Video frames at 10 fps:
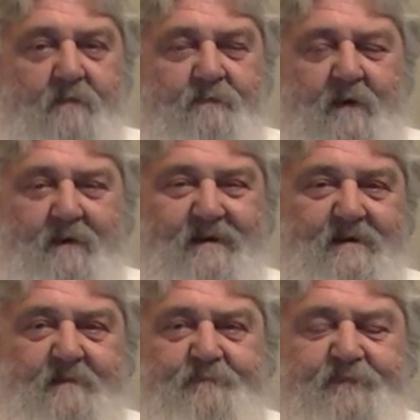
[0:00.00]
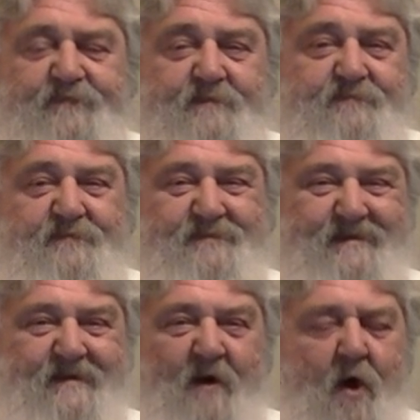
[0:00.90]
very
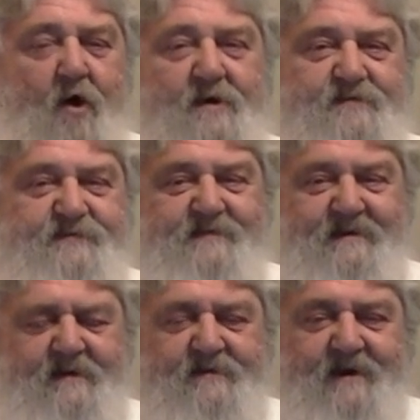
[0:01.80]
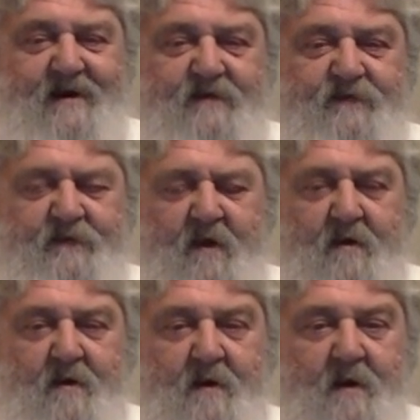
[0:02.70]
citrusy, orangey in taste.
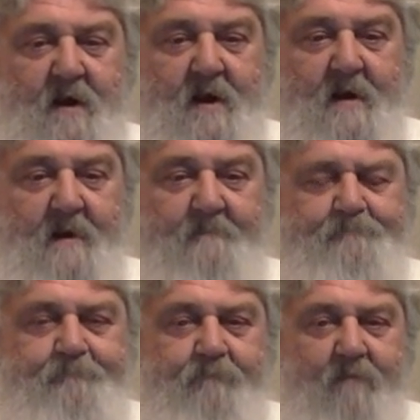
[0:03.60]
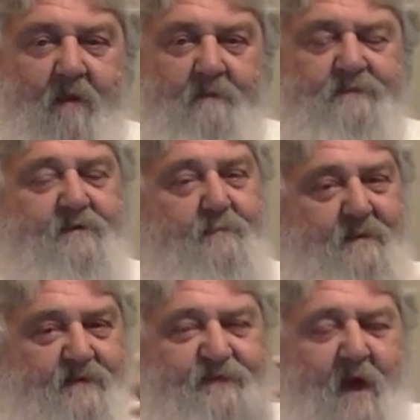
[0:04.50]
A uh, little
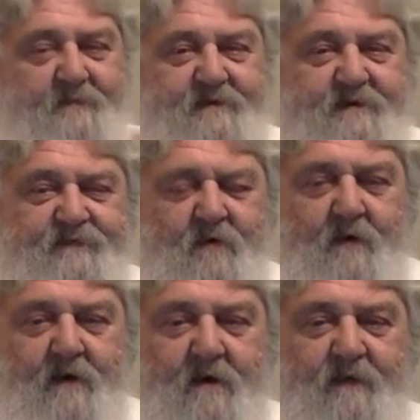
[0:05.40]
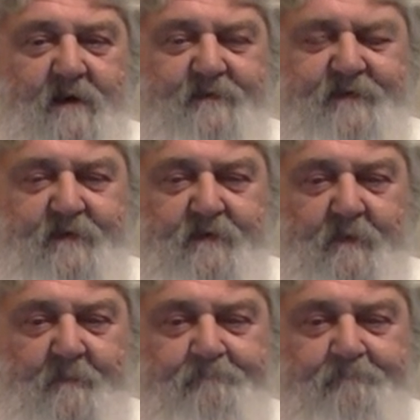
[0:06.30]
bit of saltiness going on there too